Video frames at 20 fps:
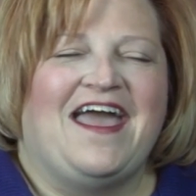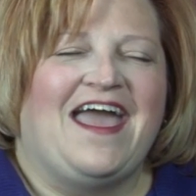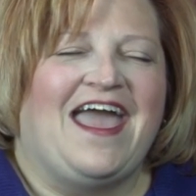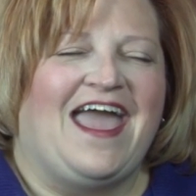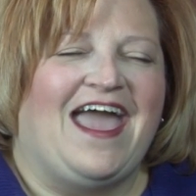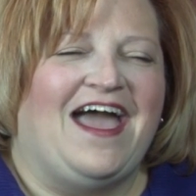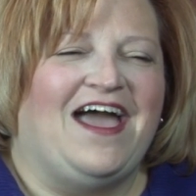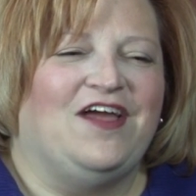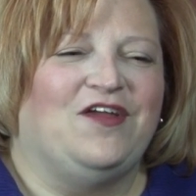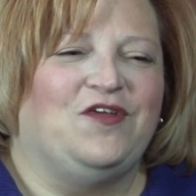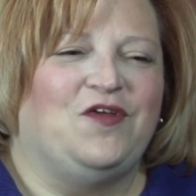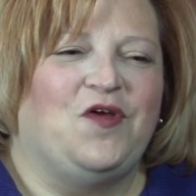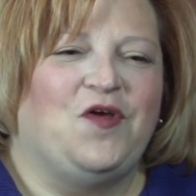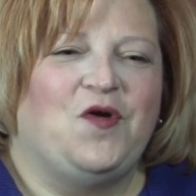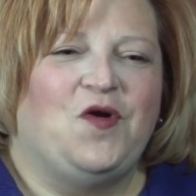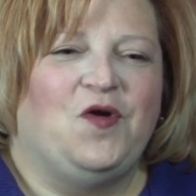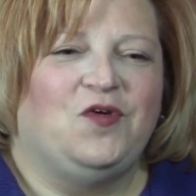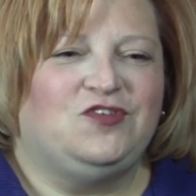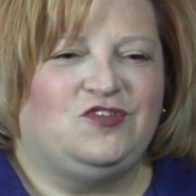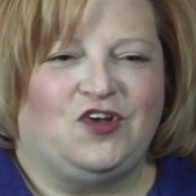and
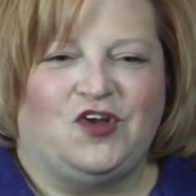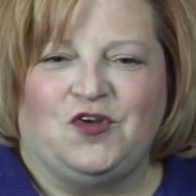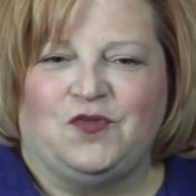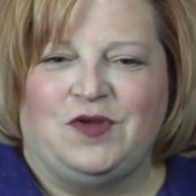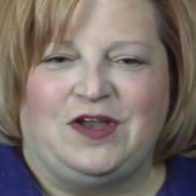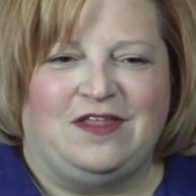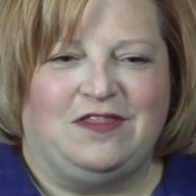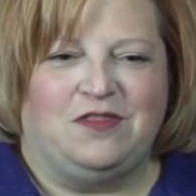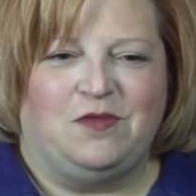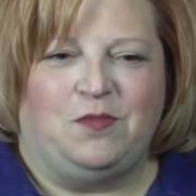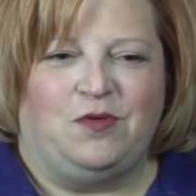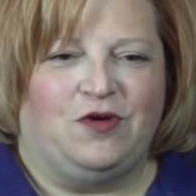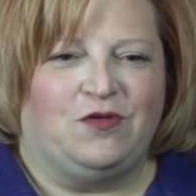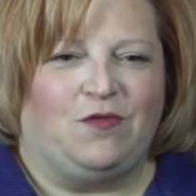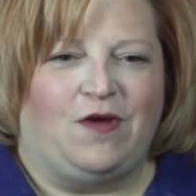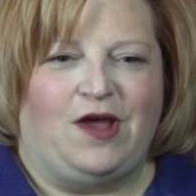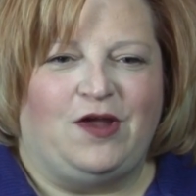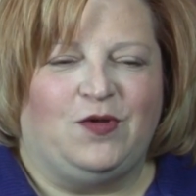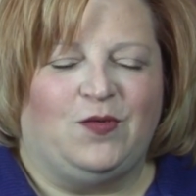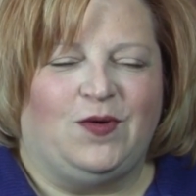started reading the
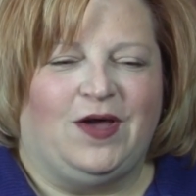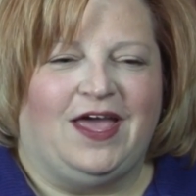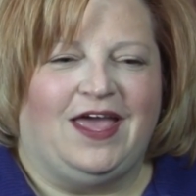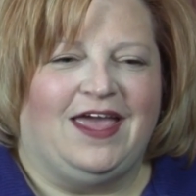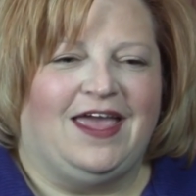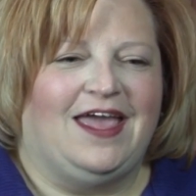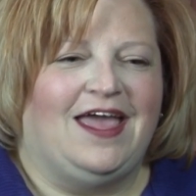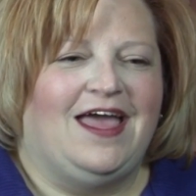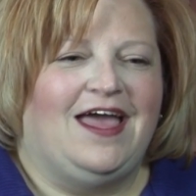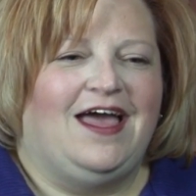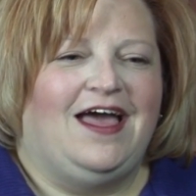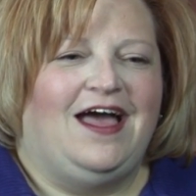book right away.